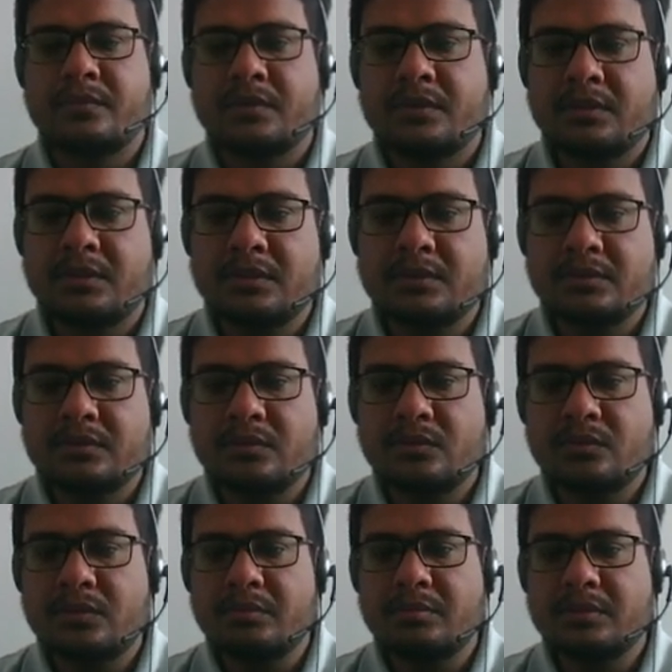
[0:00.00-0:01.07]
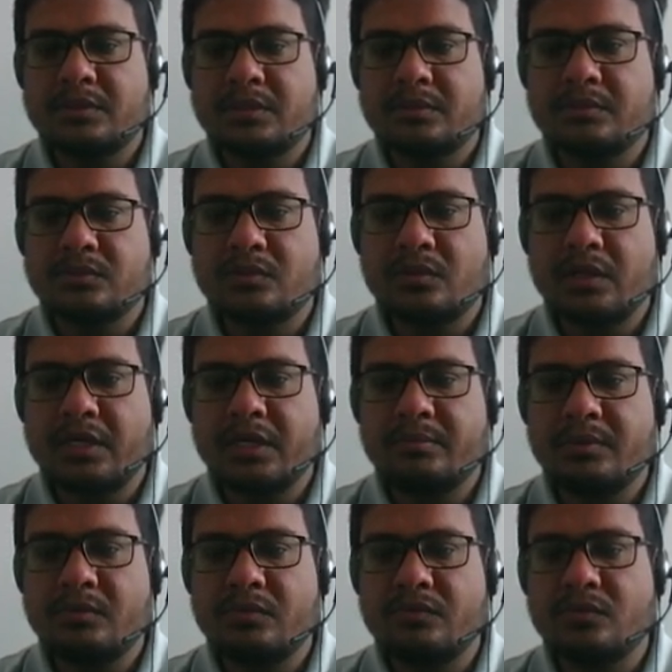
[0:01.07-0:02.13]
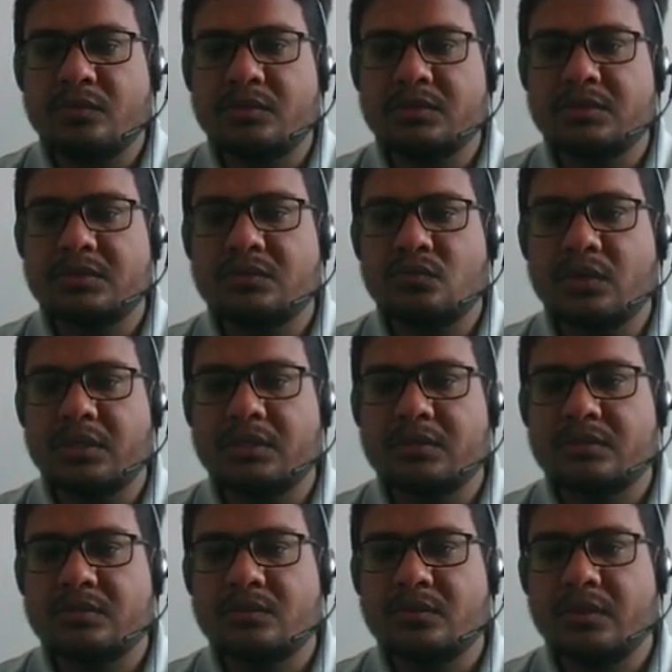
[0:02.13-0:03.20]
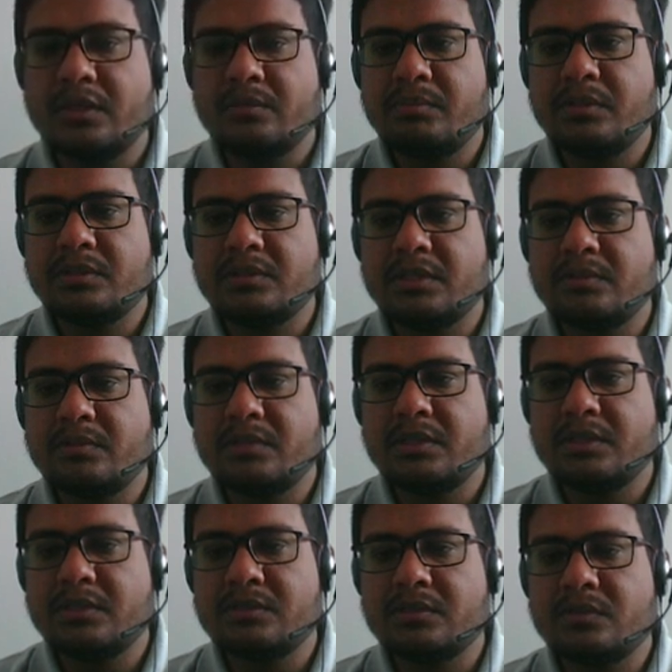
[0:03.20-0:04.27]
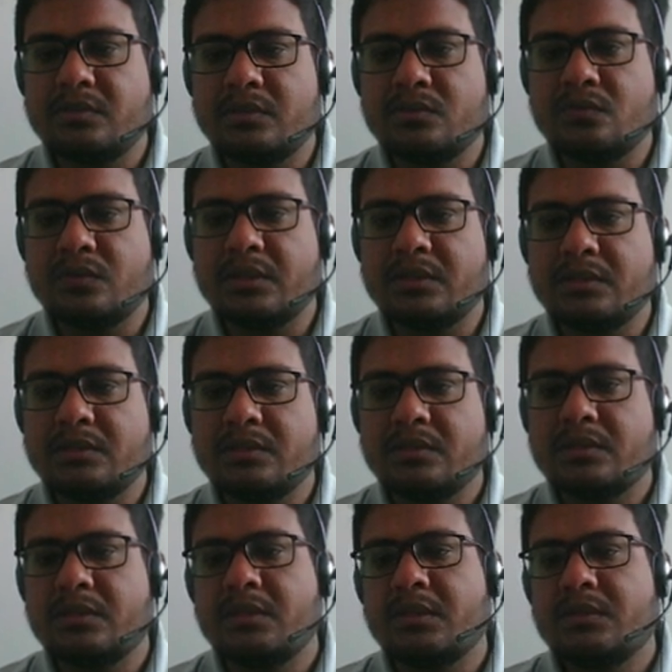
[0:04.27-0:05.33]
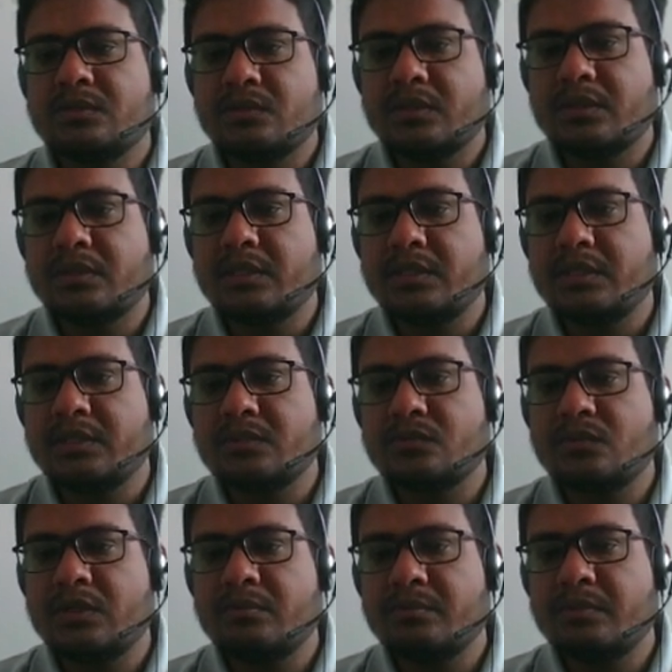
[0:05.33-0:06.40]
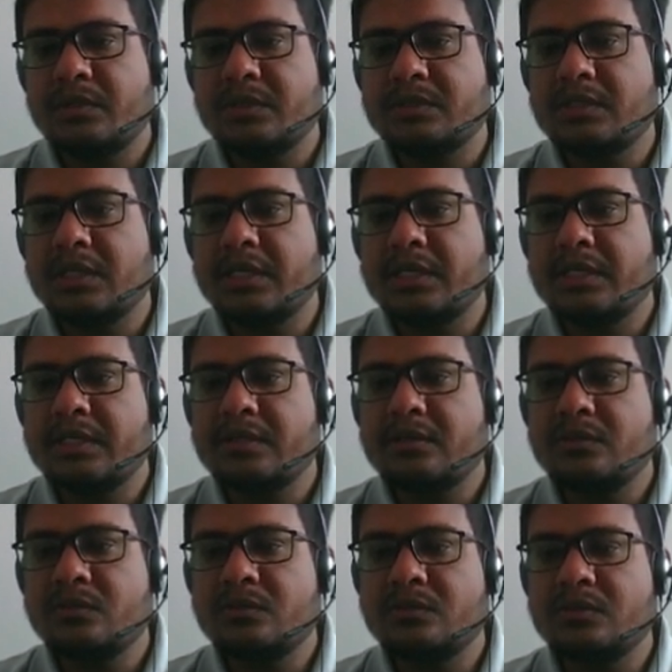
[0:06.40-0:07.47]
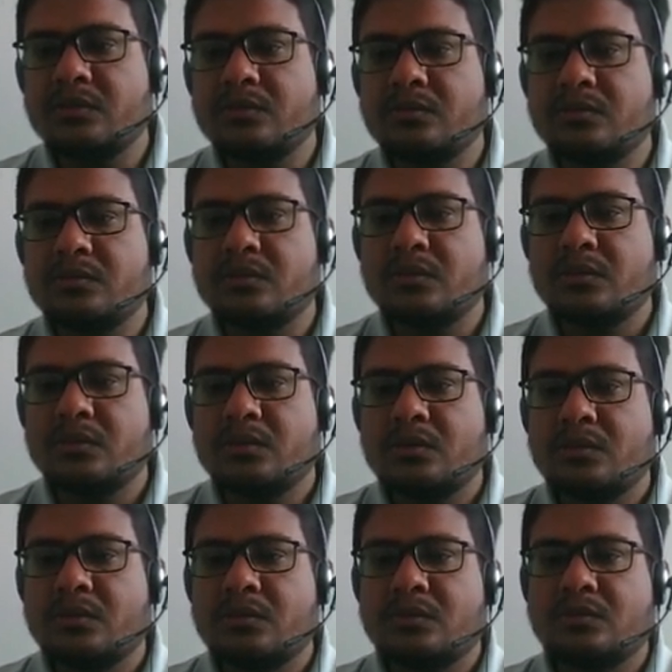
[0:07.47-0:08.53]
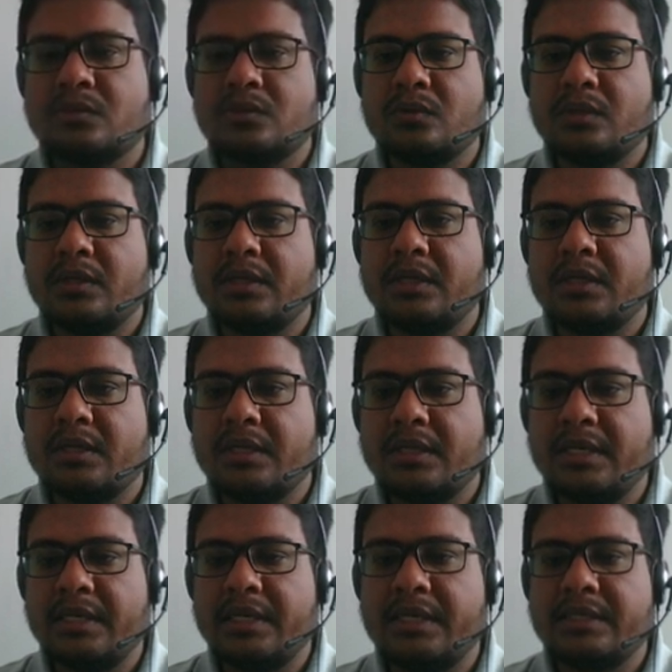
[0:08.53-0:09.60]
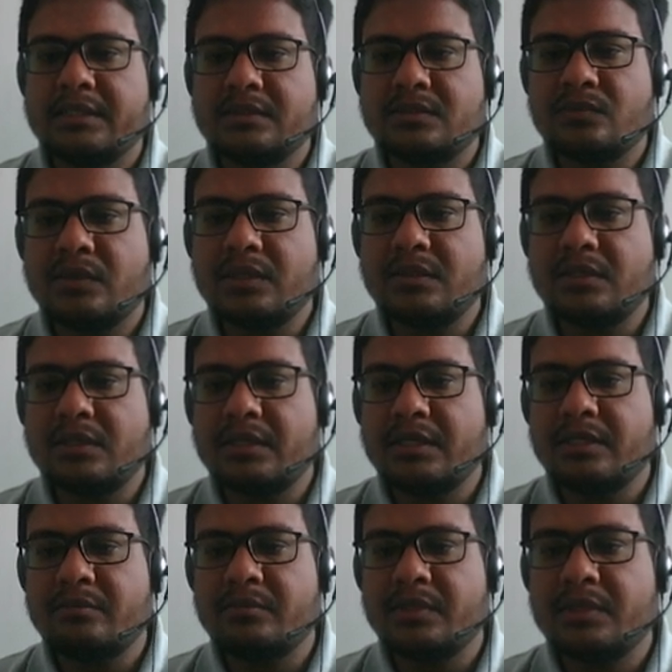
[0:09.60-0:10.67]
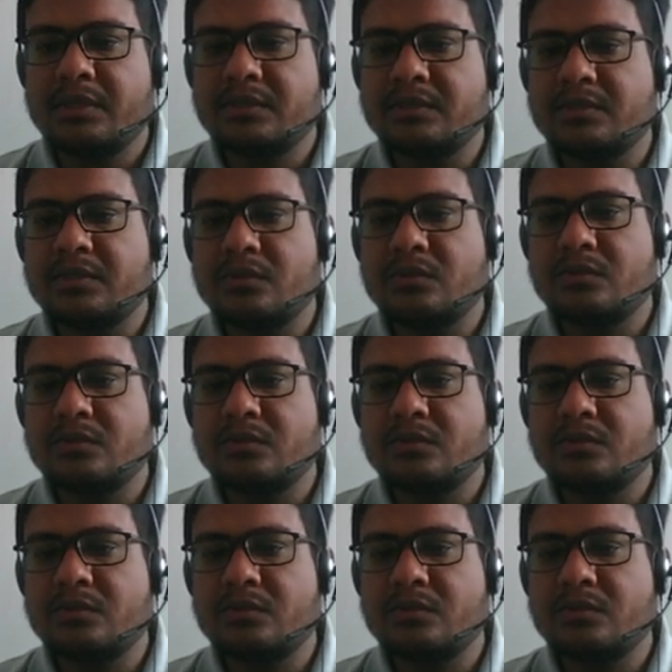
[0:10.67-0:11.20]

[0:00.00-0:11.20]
that is equal to a plus ib. So I power 4 is 1, so a plus ib, that is equal to 1. So I can write it as 1 plus I into 0. So a is 1 and b is 0.